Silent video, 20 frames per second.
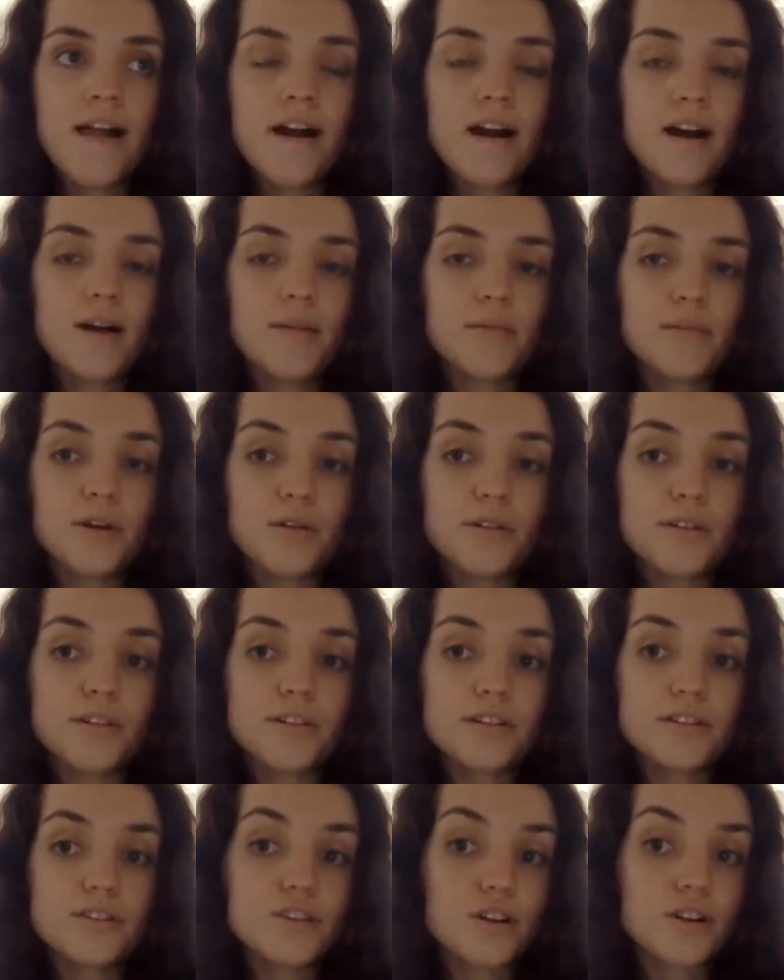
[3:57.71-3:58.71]
Going to
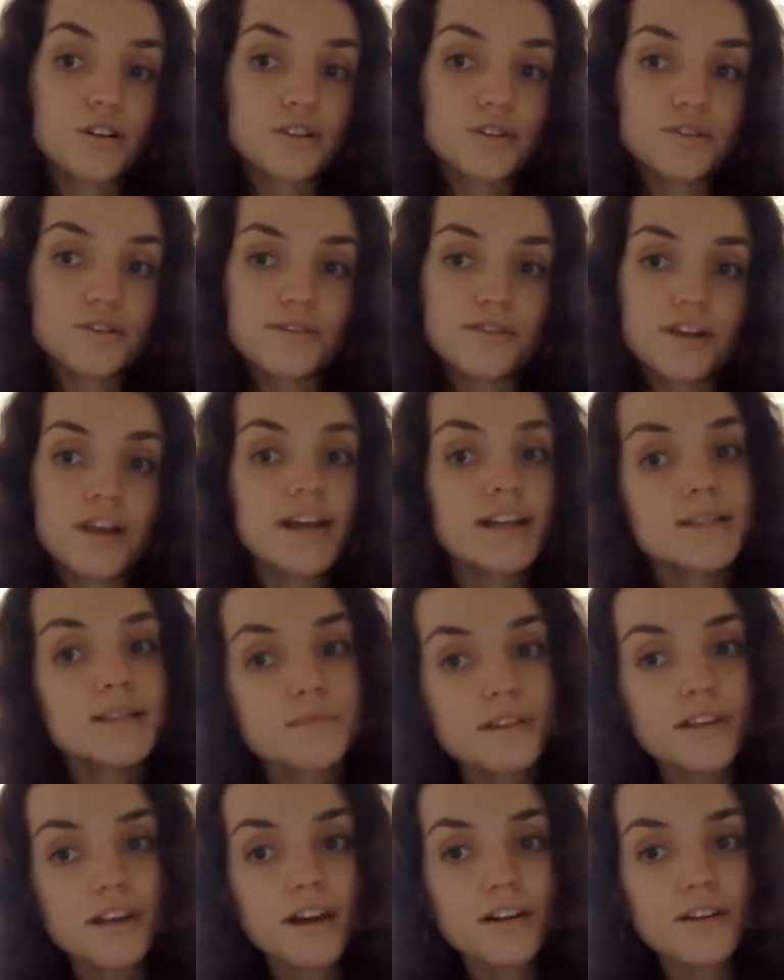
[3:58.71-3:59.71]
the Charles River
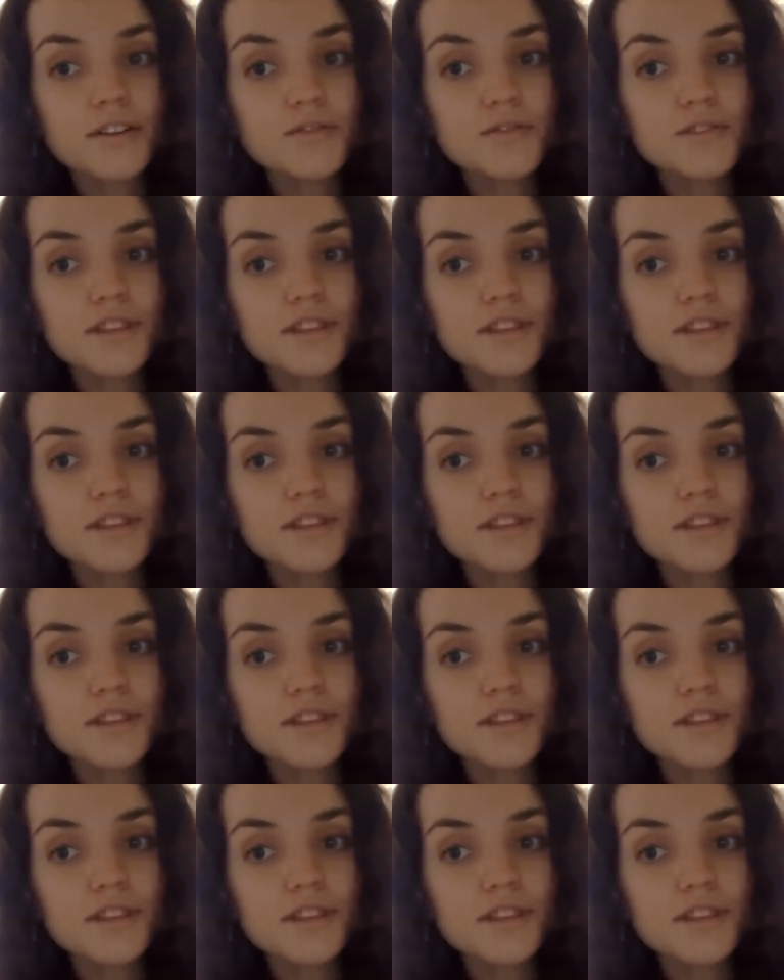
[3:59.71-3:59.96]
Esplanade is really